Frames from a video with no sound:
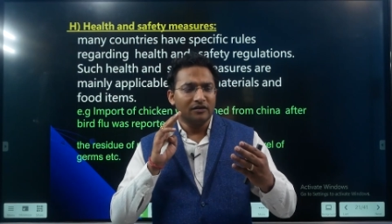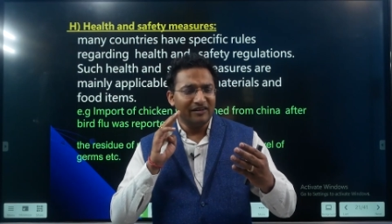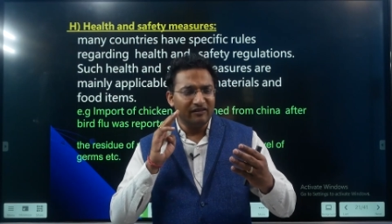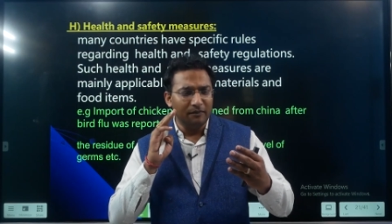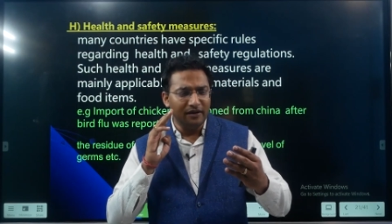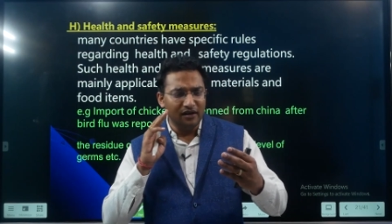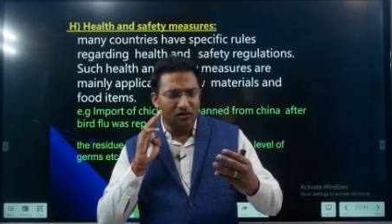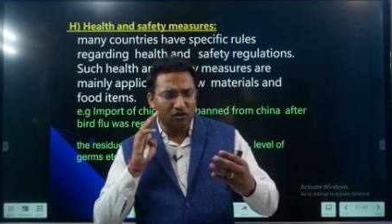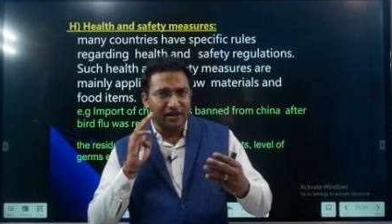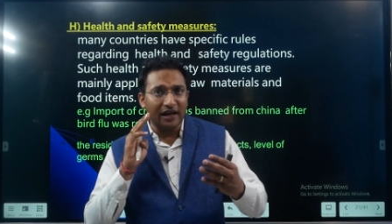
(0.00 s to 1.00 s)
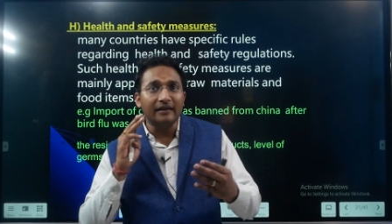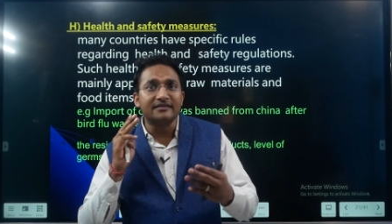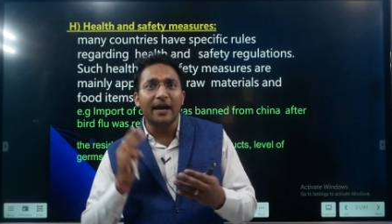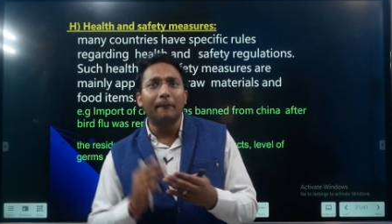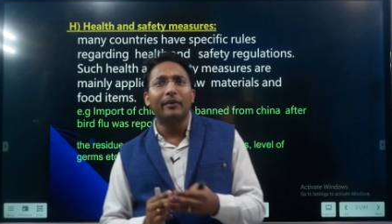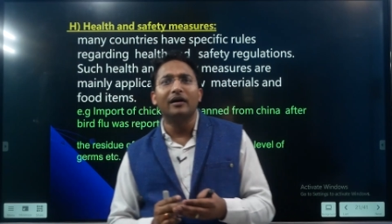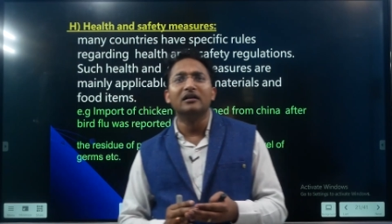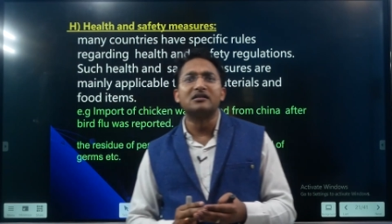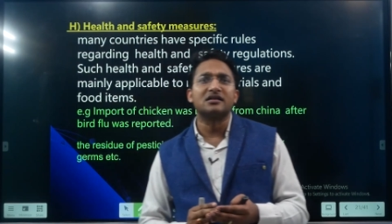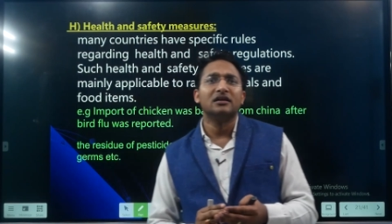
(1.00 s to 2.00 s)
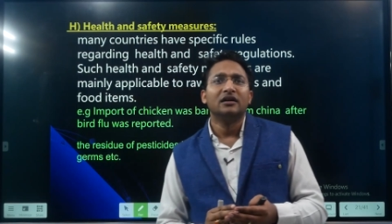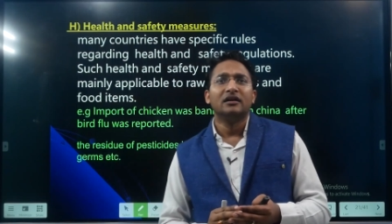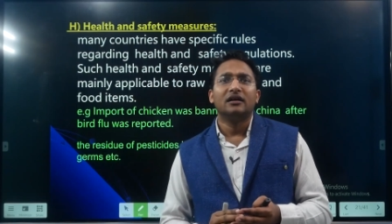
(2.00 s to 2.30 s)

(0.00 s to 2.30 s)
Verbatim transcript: they will be taking samples.